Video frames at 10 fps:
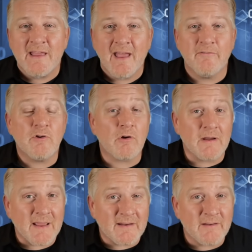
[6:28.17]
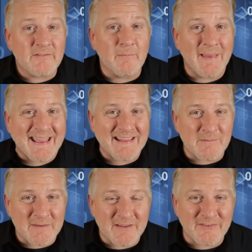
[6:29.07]
have created some
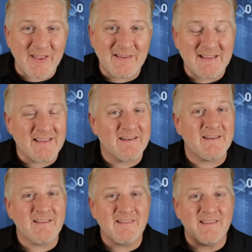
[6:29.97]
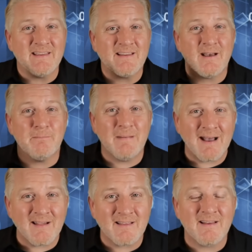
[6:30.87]
enemies in the
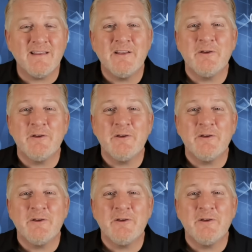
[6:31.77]
Kamala